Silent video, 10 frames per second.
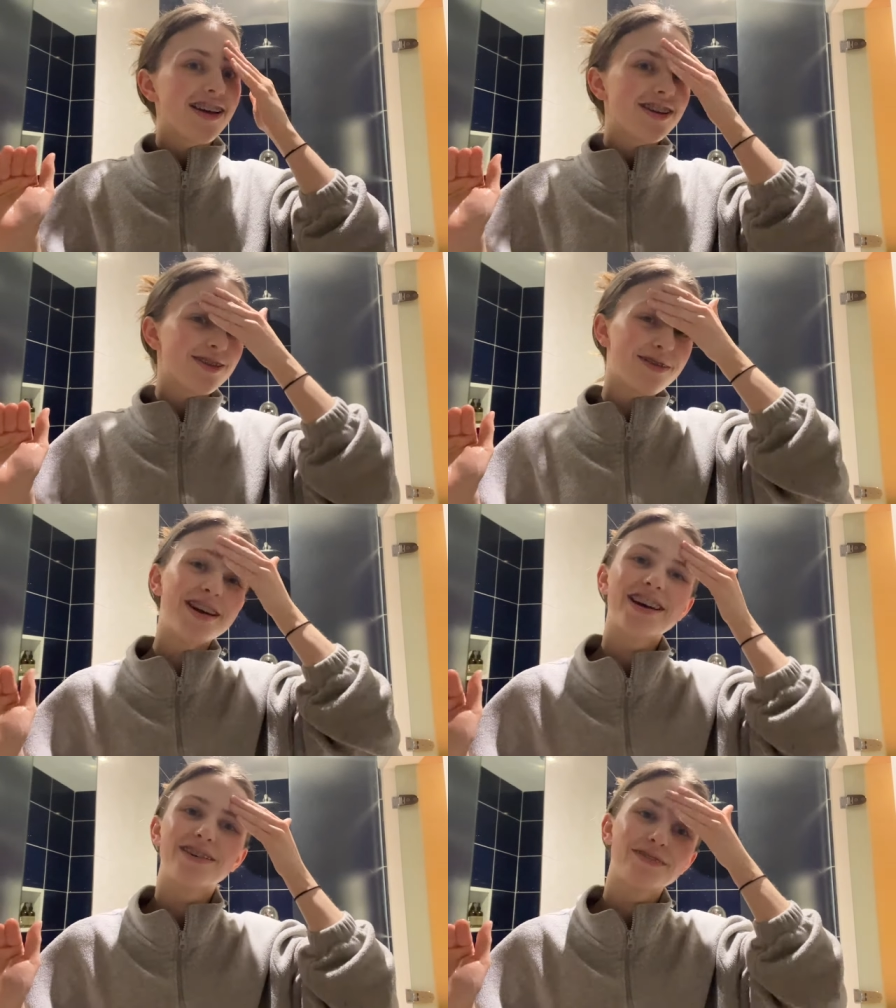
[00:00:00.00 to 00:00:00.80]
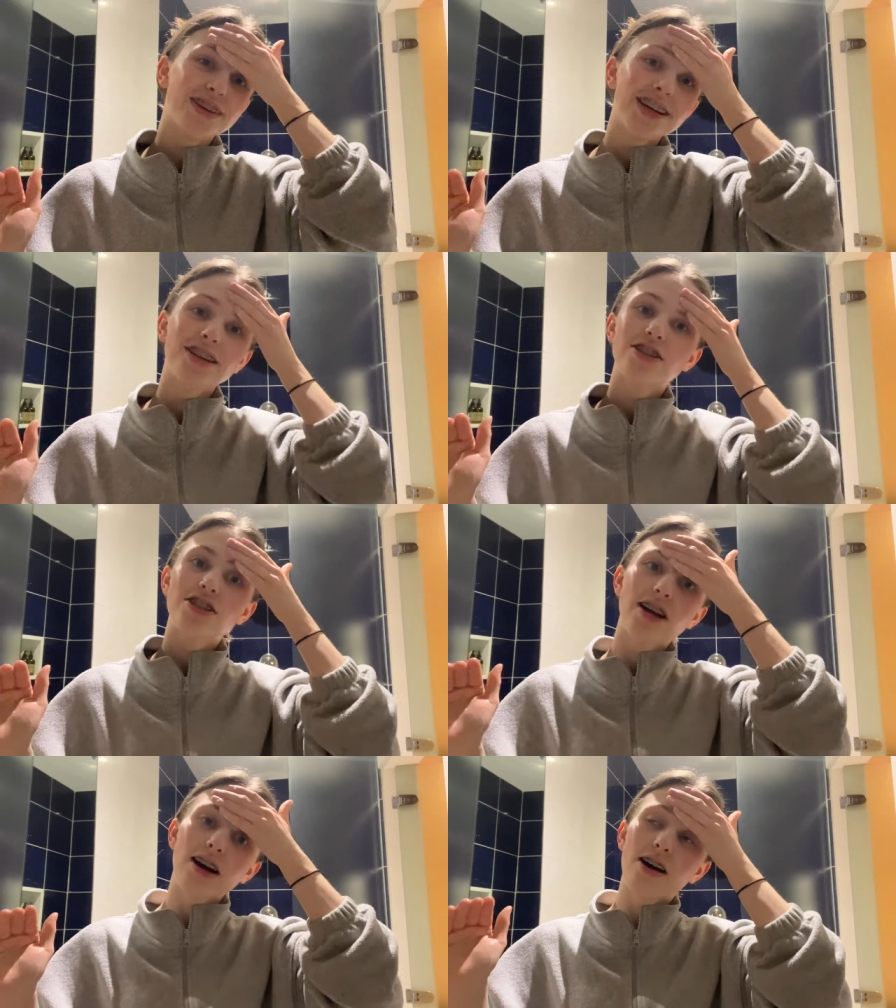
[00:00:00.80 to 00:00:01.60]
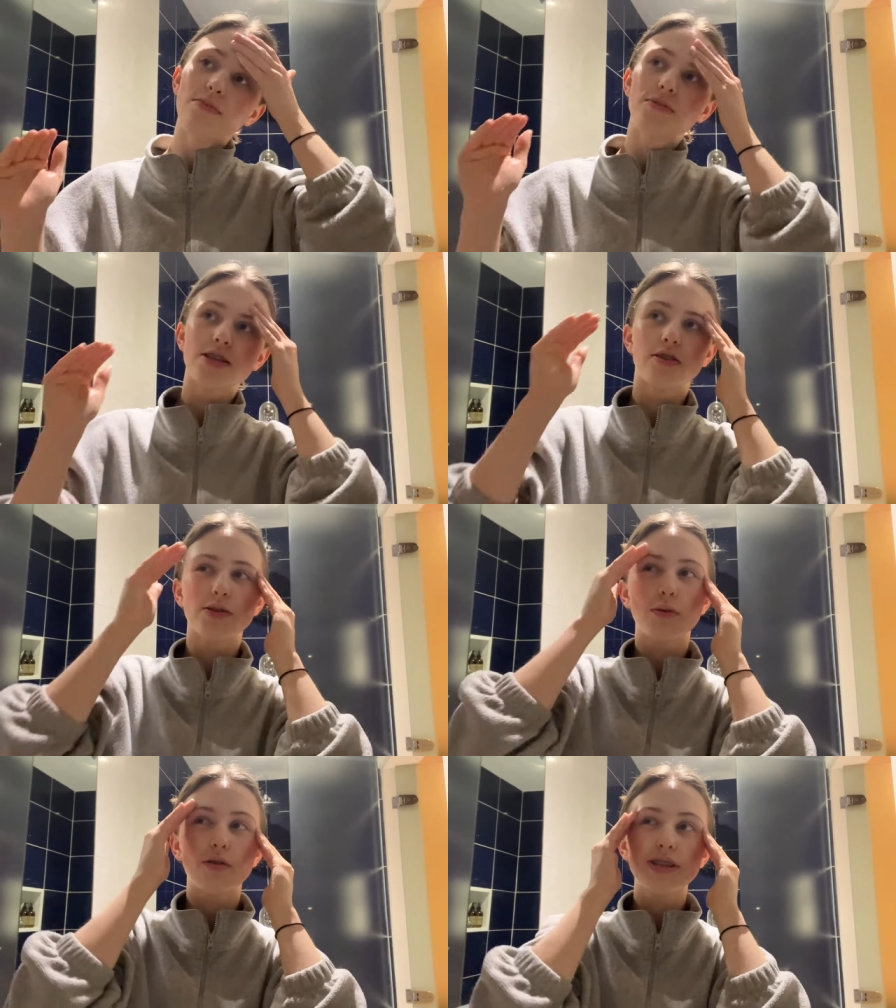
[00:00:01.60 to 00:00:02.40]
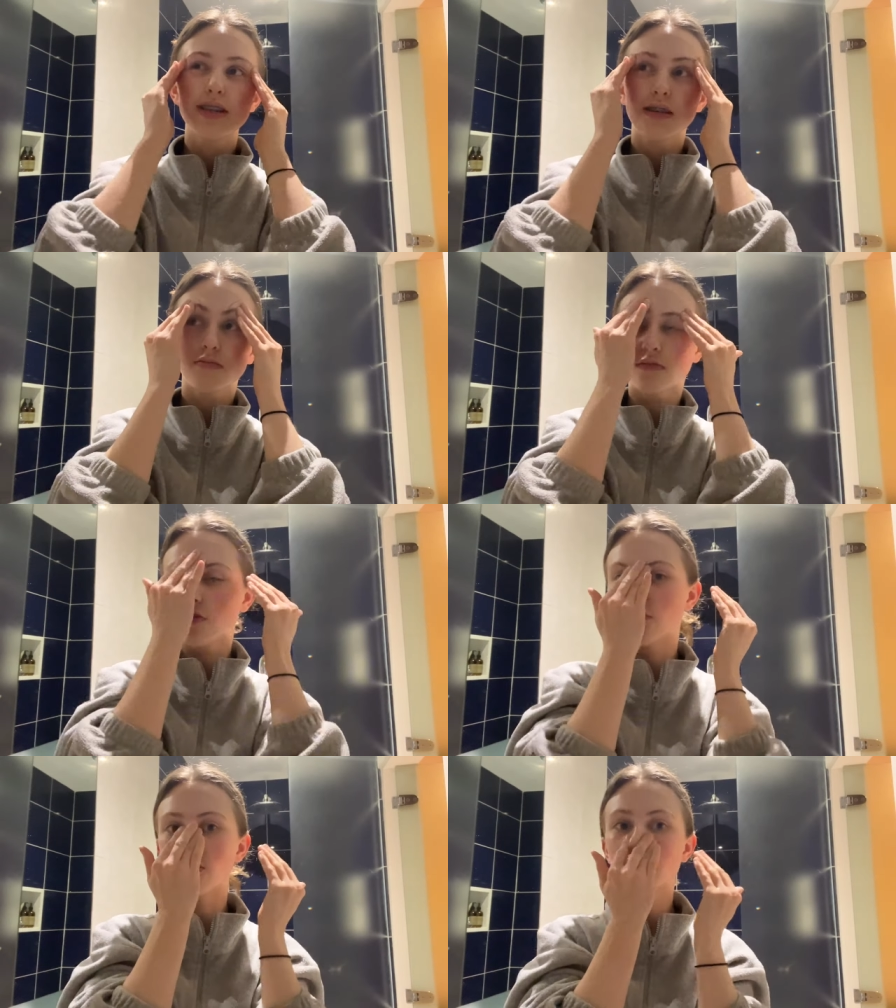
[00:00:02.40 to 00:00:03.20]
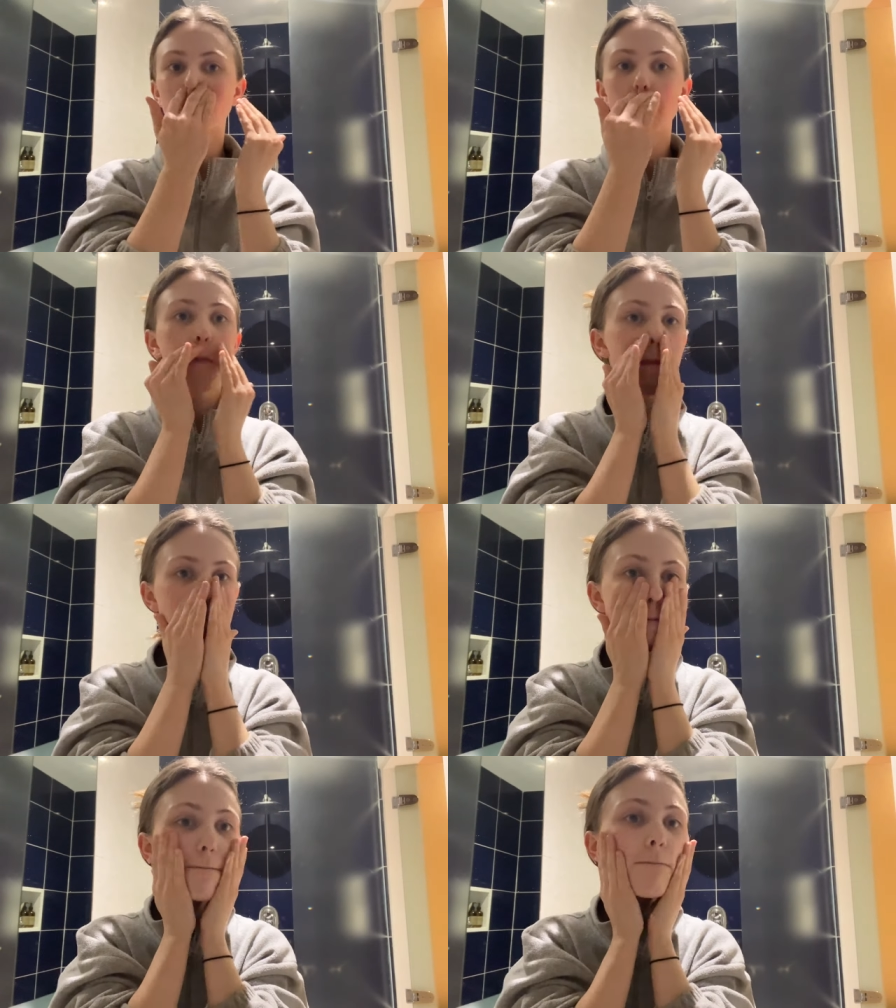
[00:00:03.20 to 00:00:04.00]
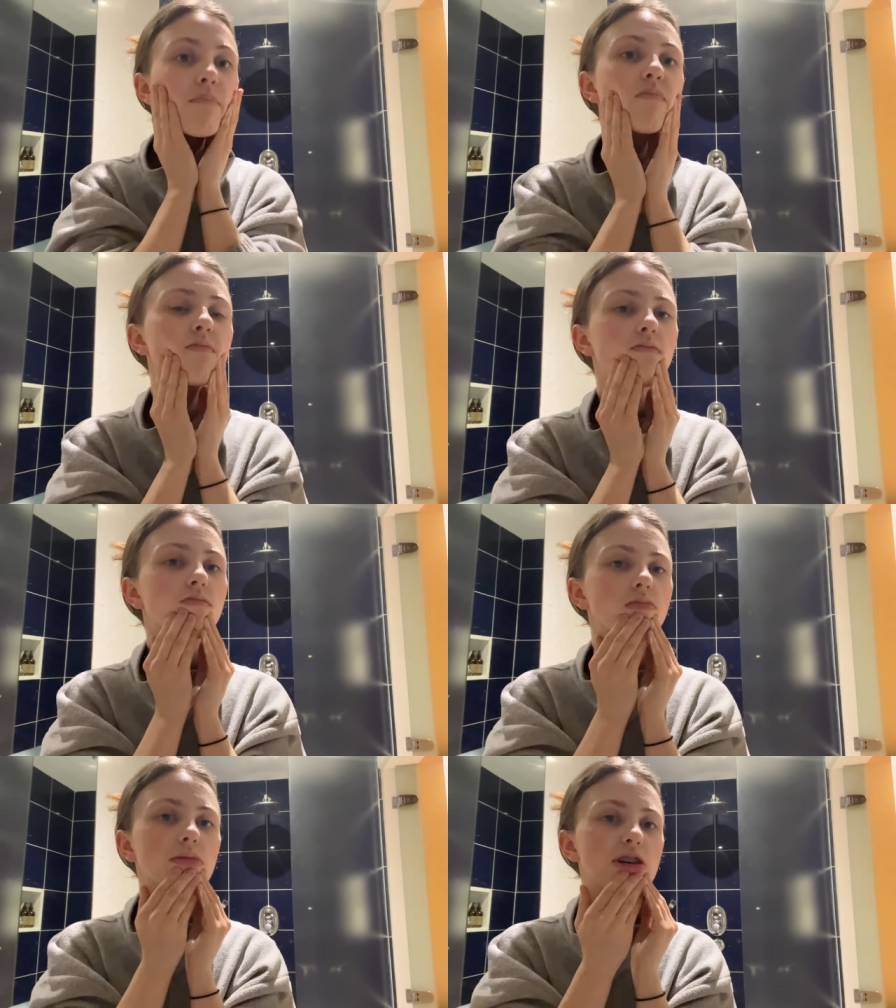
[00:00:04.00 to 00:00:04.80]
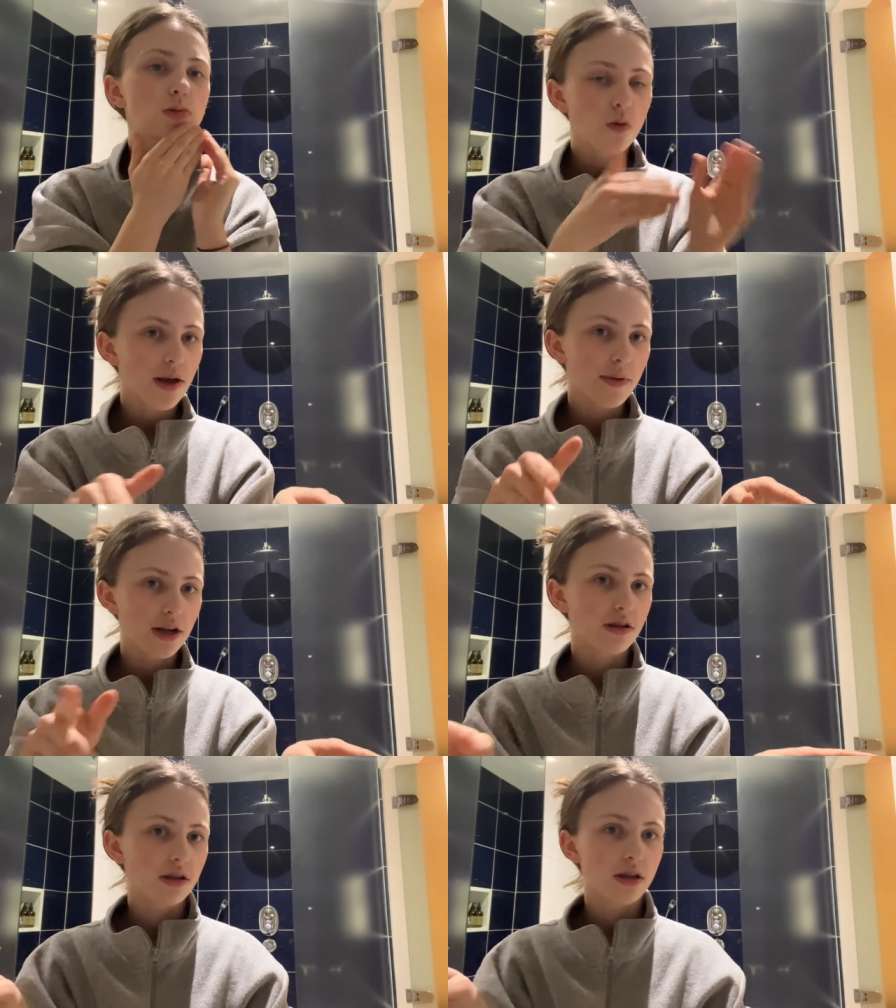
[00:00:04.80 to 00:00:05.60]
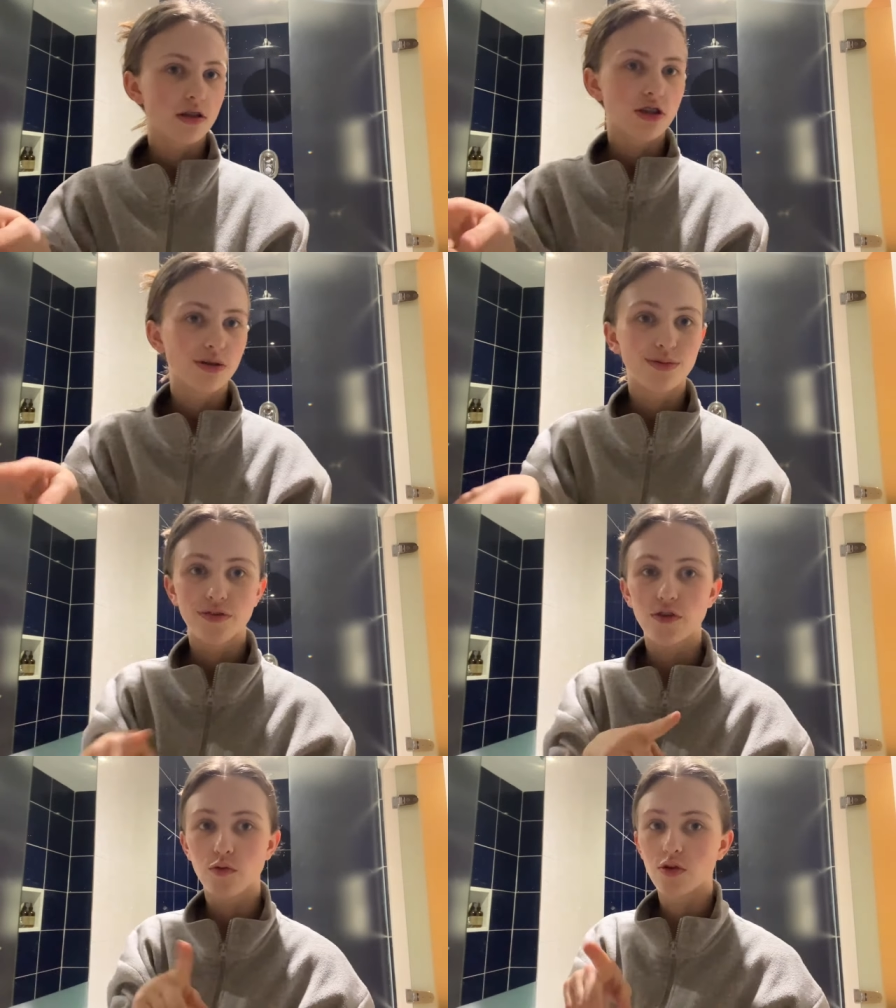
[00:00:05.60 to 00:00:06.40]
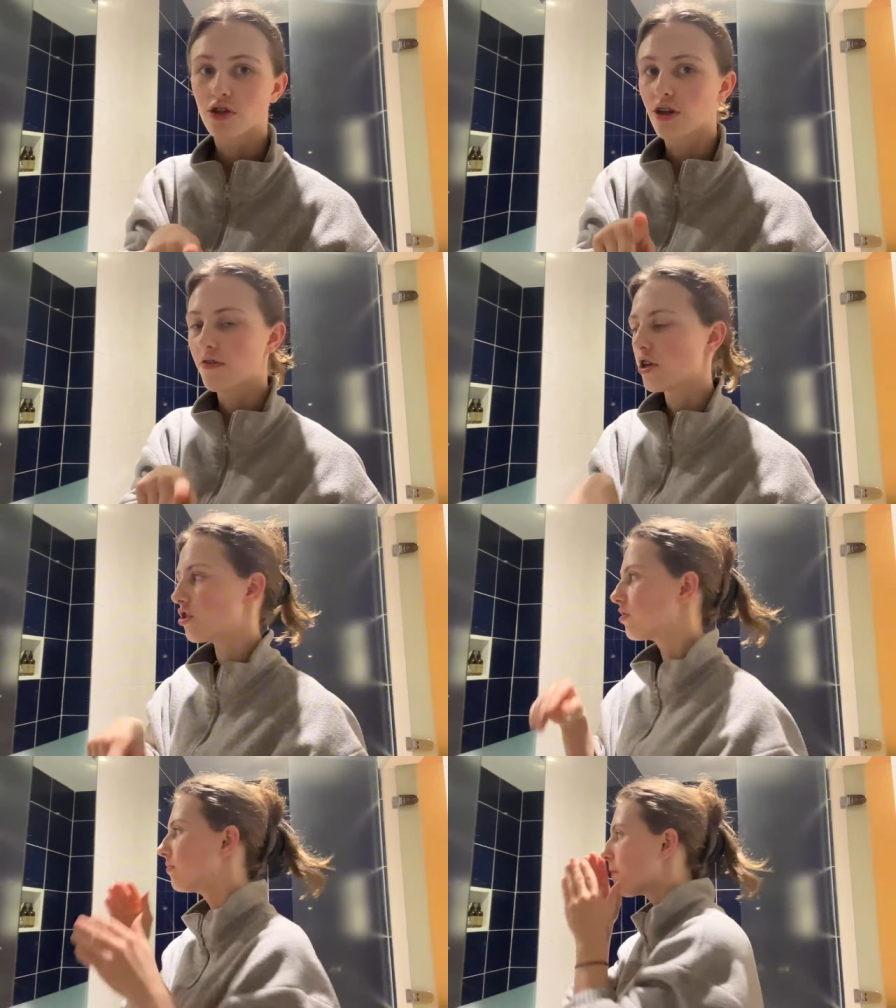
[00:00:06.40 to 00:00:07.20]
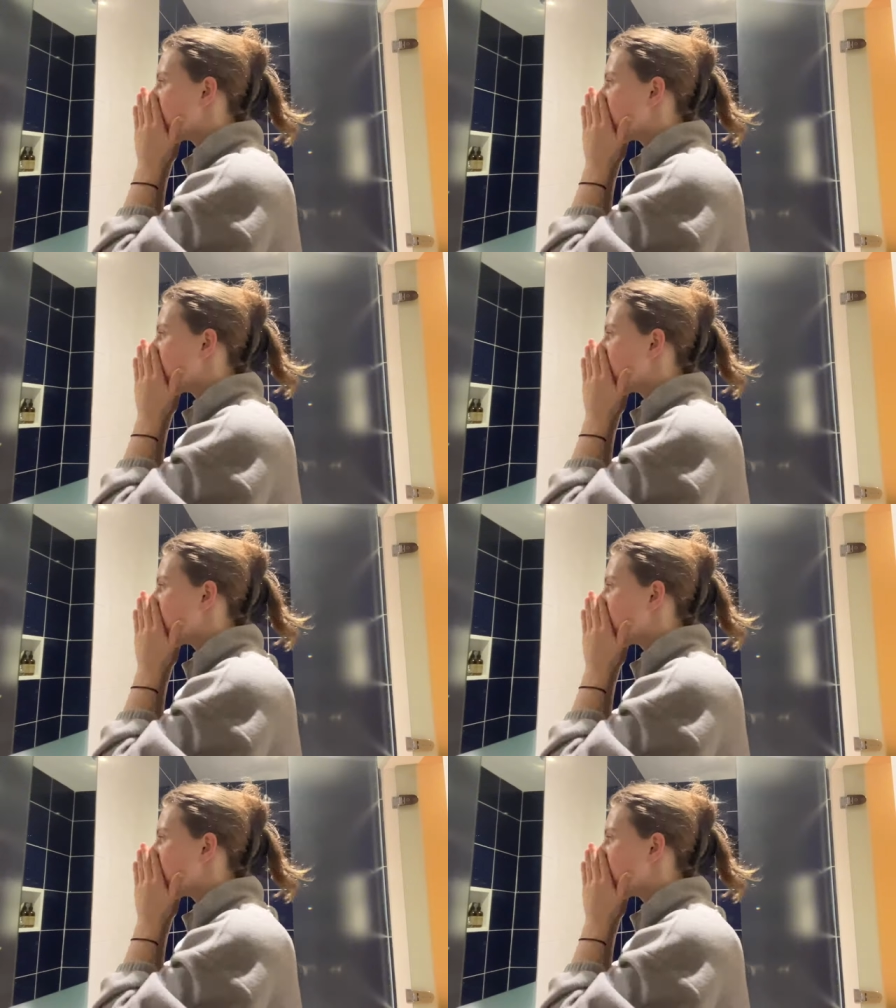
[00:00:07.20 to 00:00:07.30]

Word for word: So we're gonna finish um, the series. But honestly, the first film is way better than the other two if you watch Divergent.